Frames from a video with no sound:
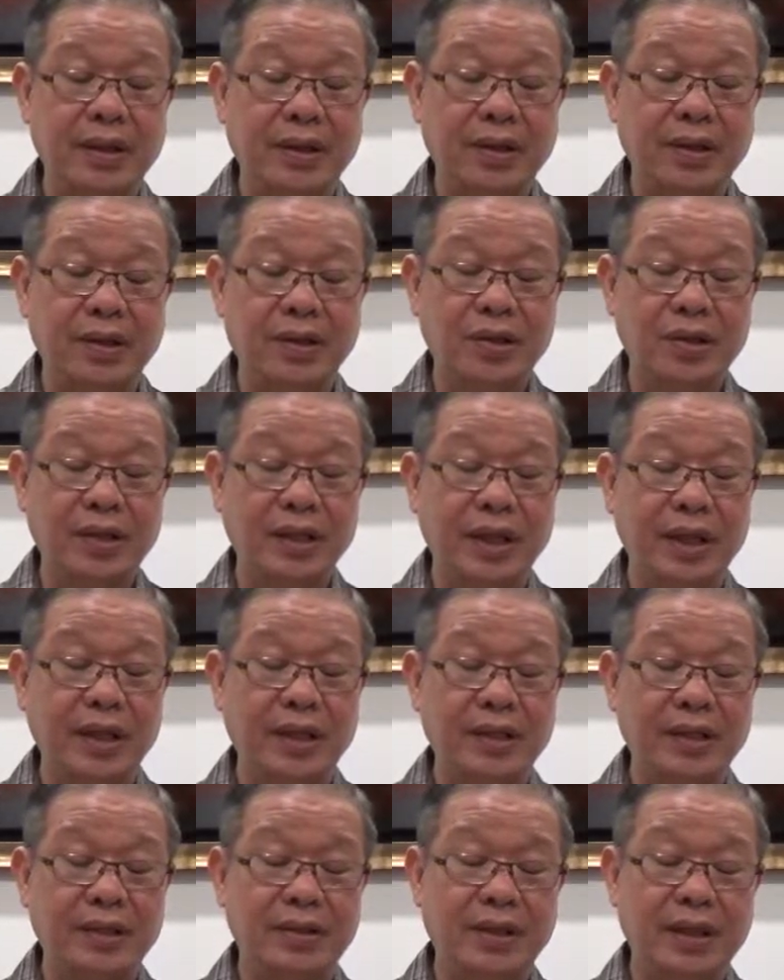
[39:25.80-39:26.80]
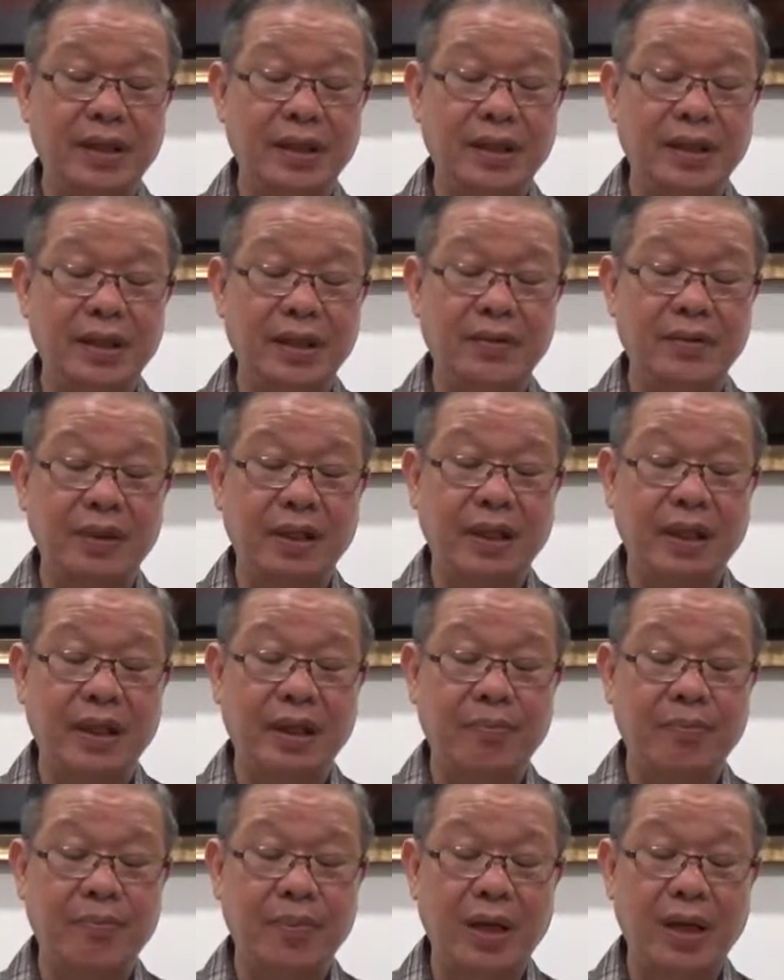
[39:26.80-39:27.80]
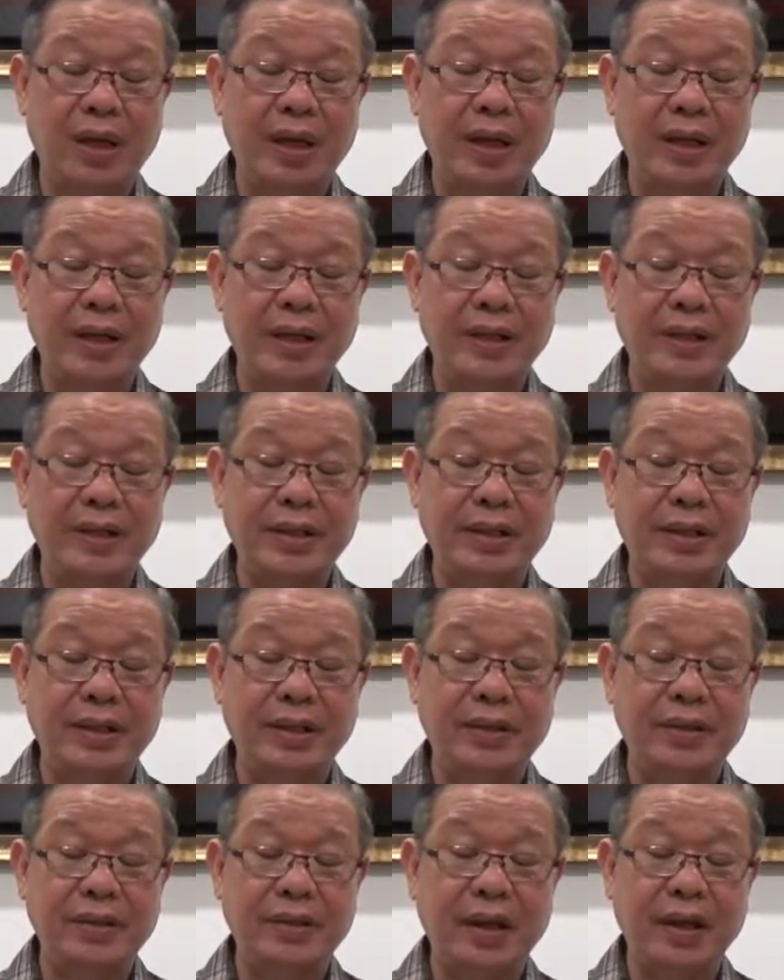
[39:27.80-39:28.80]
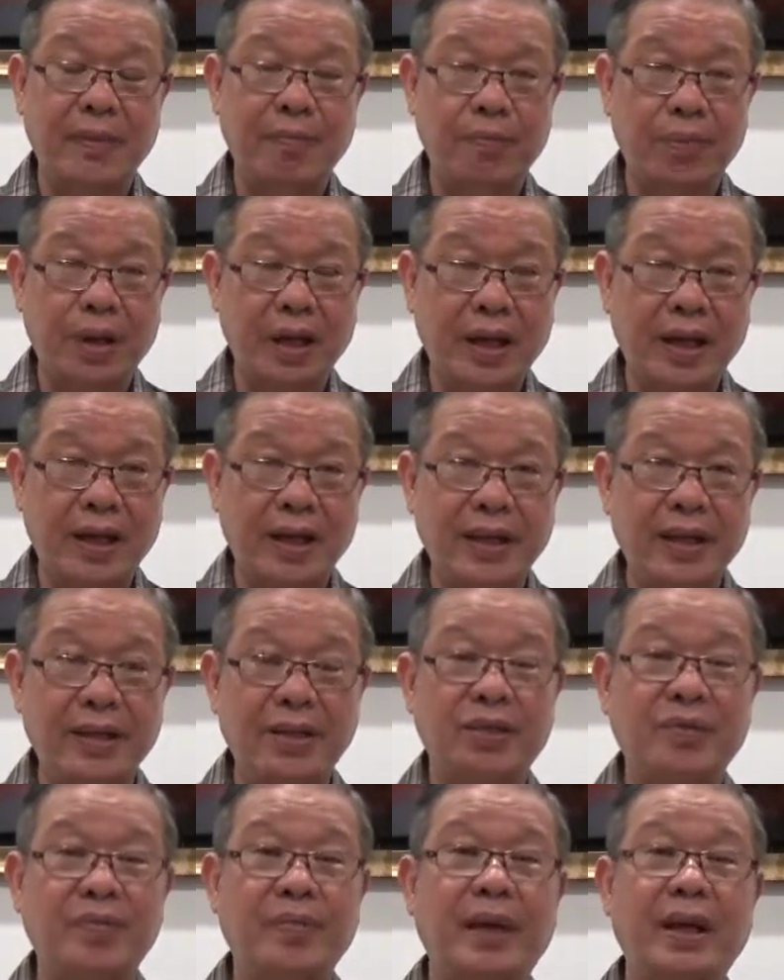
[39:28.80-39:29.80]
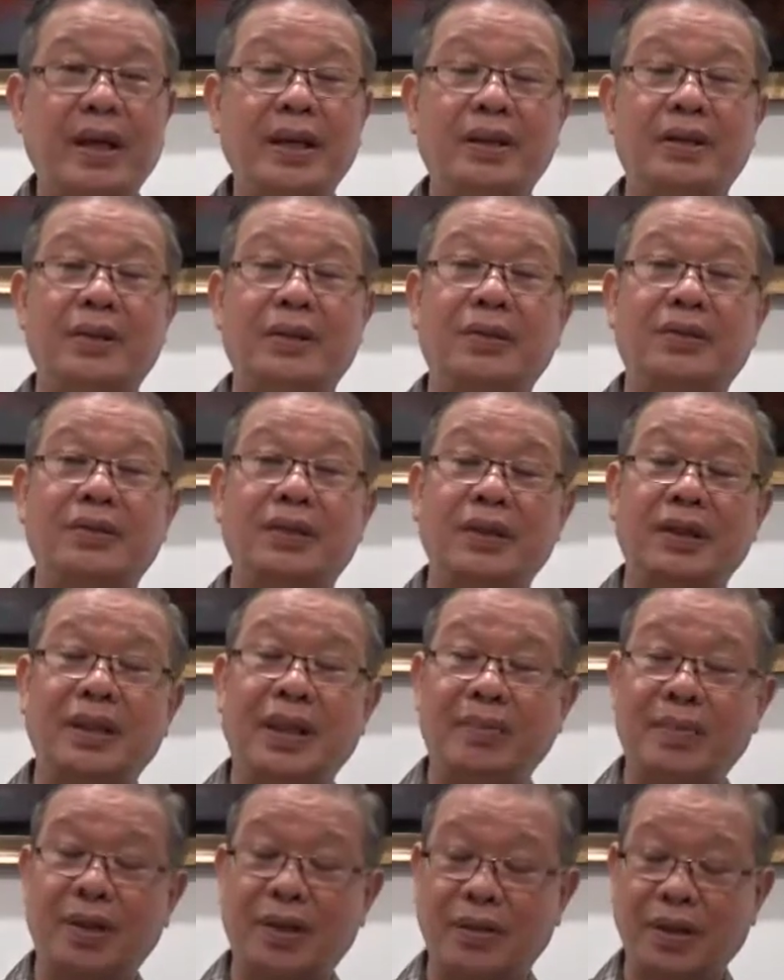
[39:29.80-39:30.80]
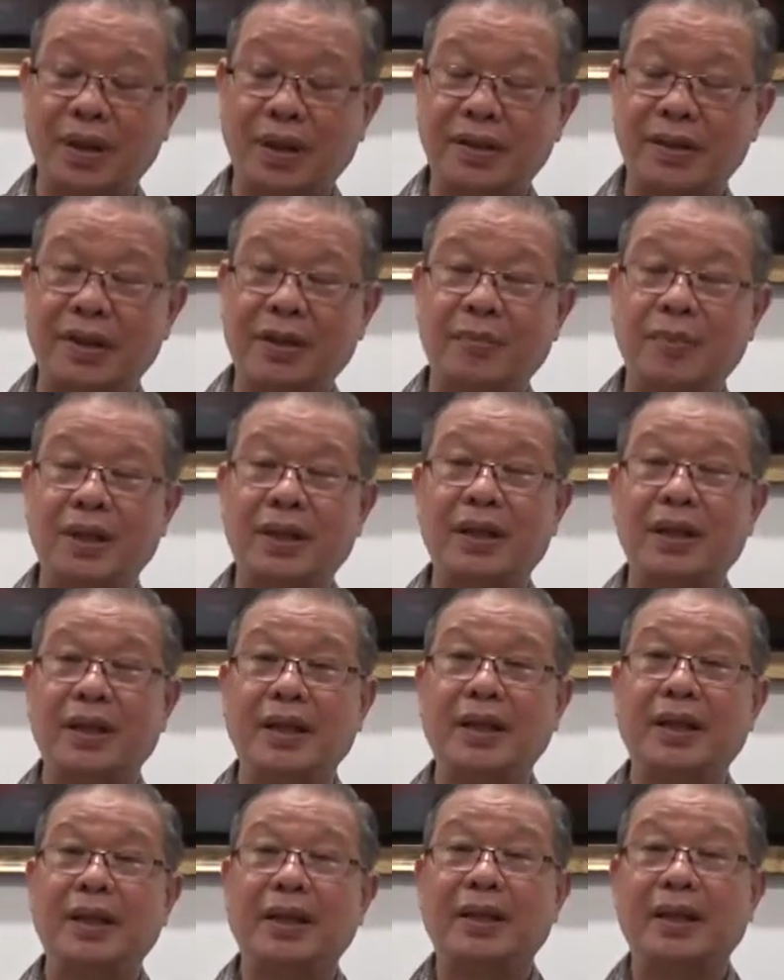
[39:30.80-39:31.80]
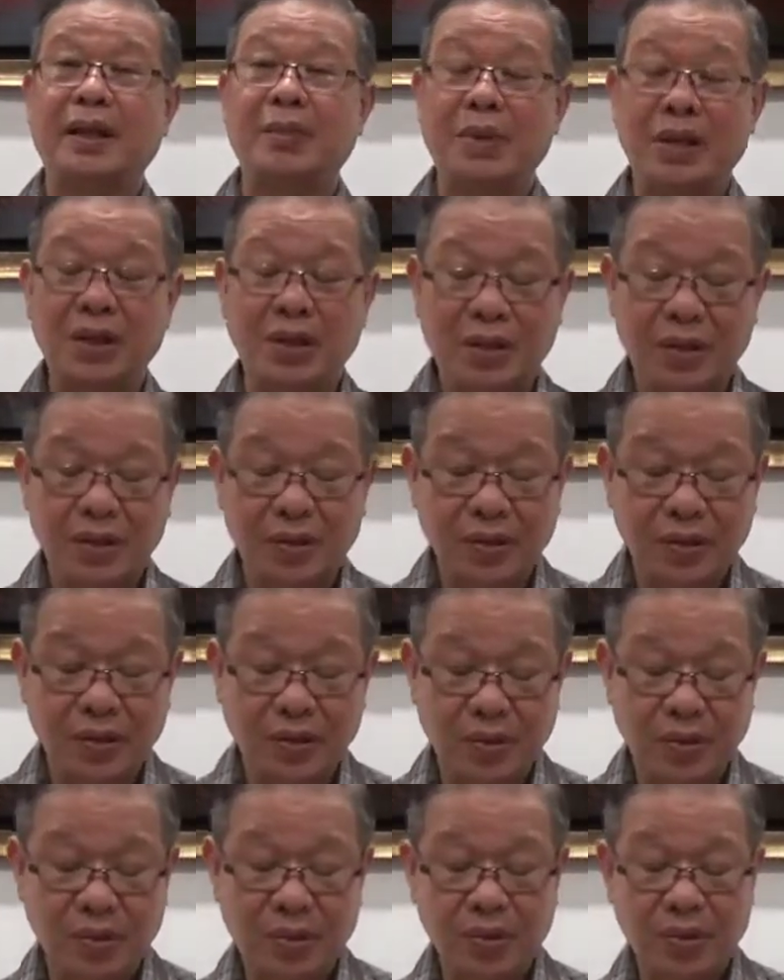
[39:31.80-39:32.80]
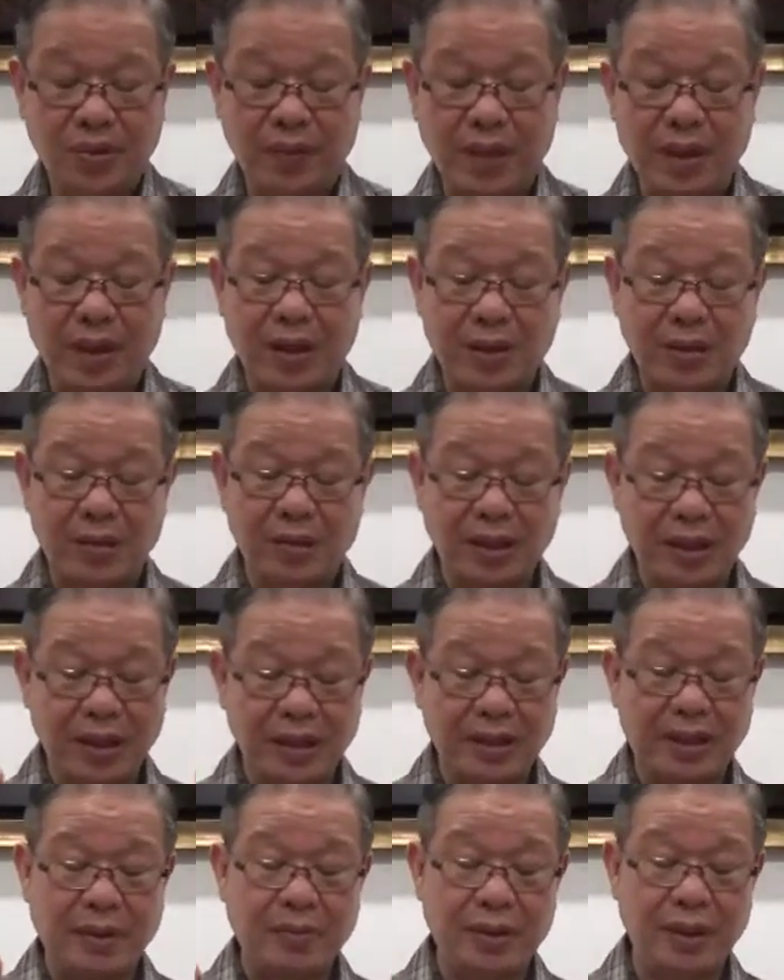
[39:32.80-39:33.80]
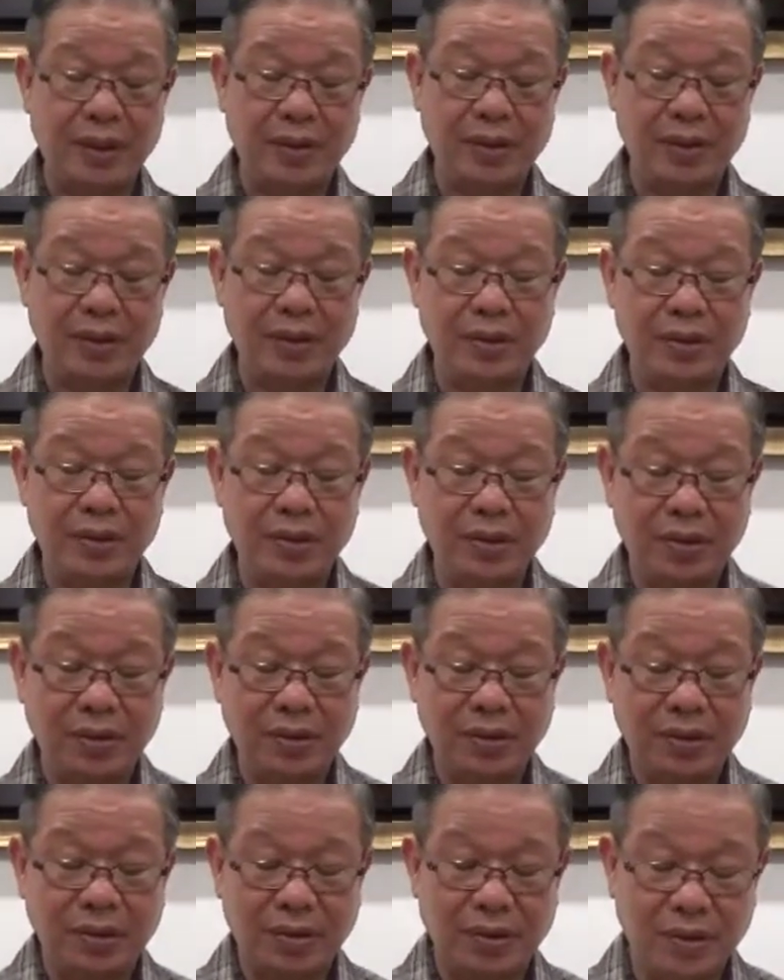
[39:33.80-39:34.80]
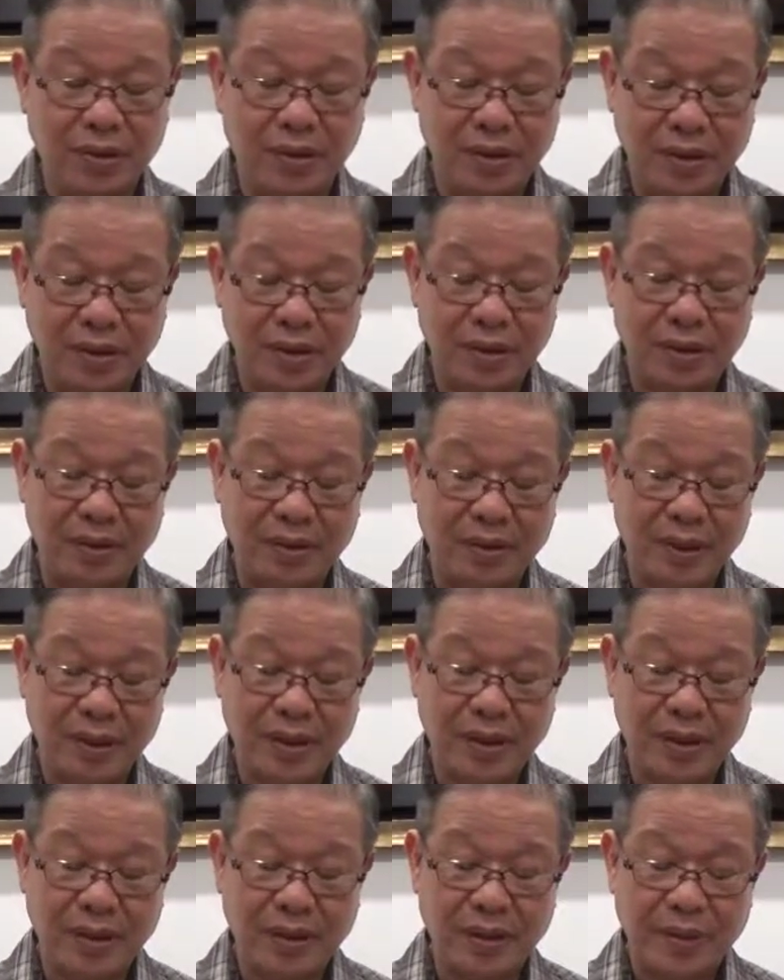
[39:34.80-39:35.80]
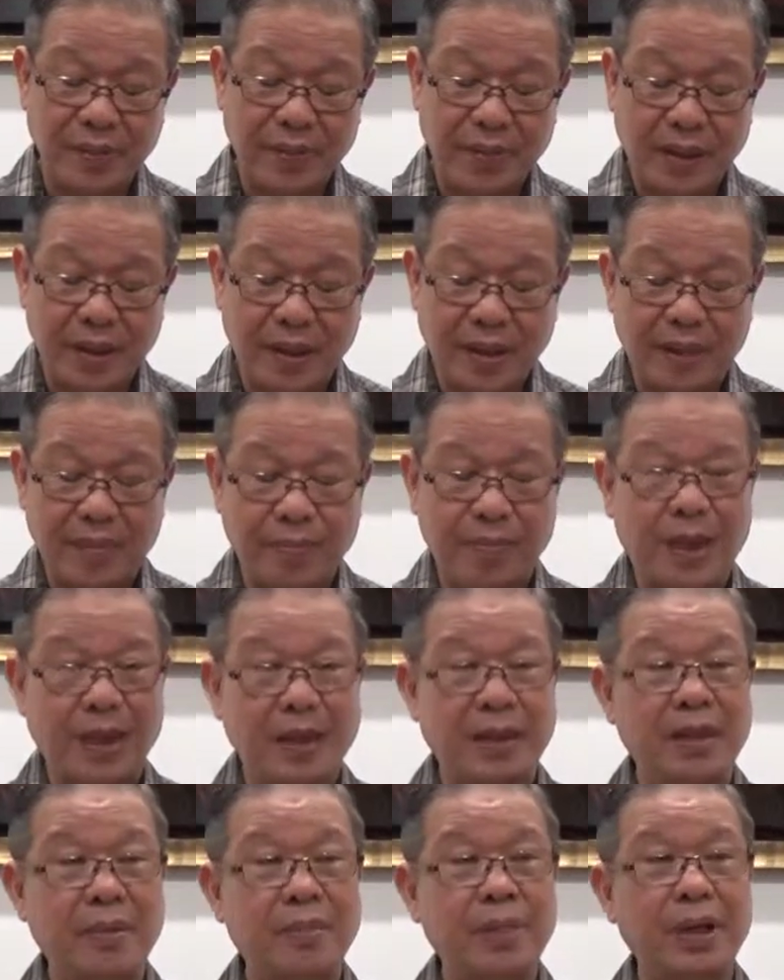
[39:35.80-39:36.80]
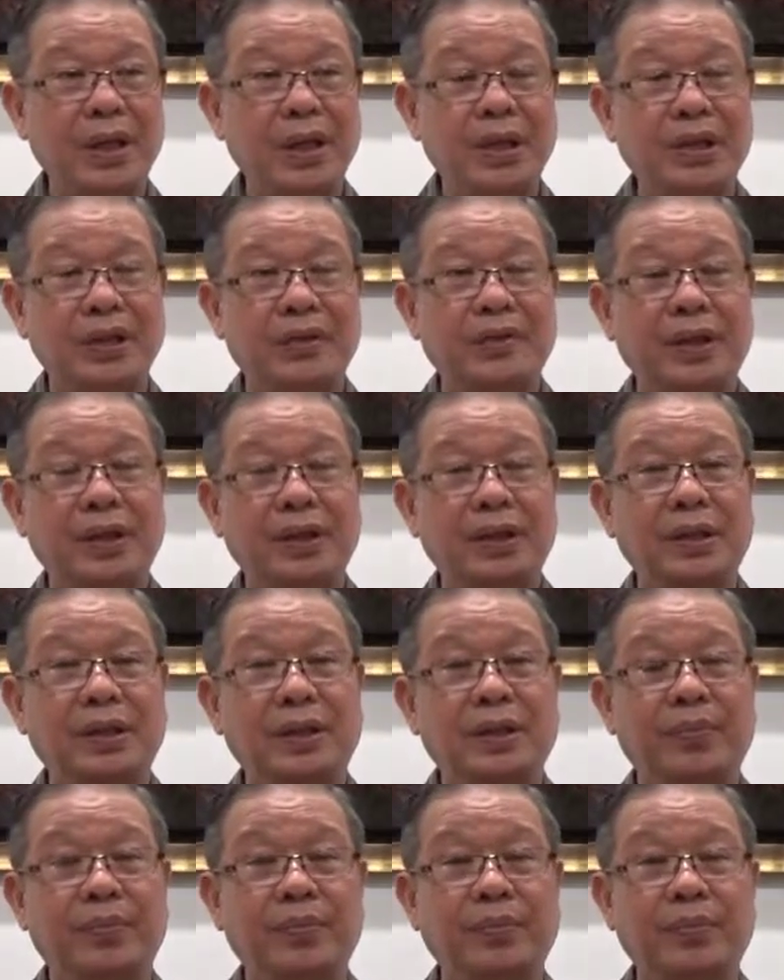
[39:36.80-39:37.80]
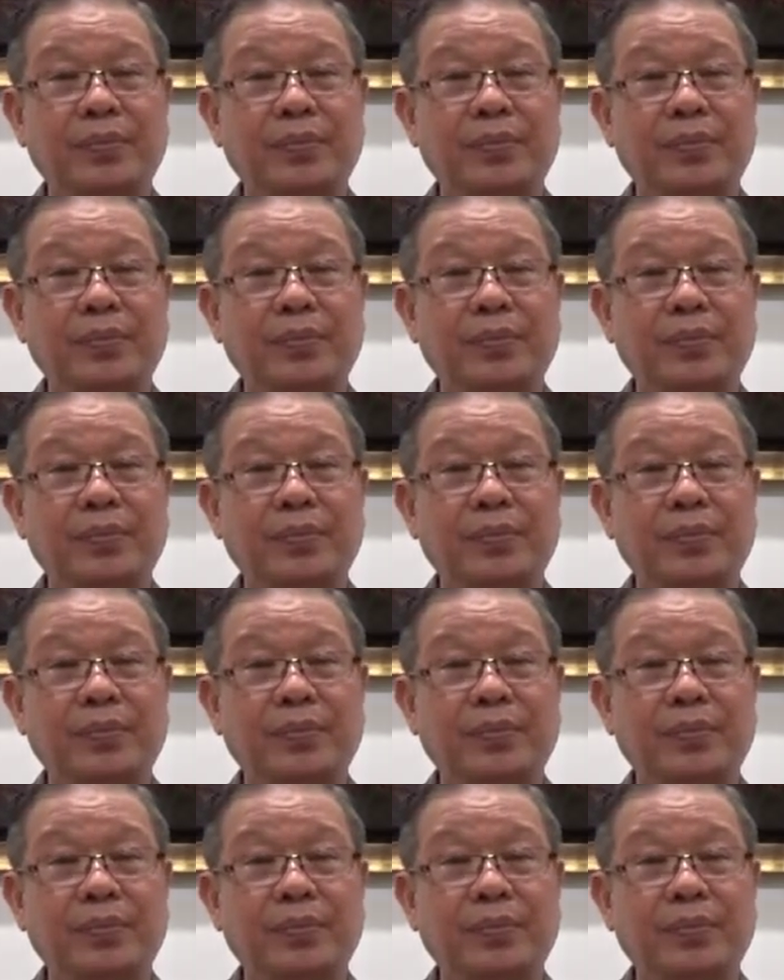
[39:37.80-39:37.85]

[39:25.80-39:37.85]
Okay, this one, the keyword applies. You apply your mind to the Dharma. What does that mean? That means you heard something, or you know all the words, but the meaning is very deep.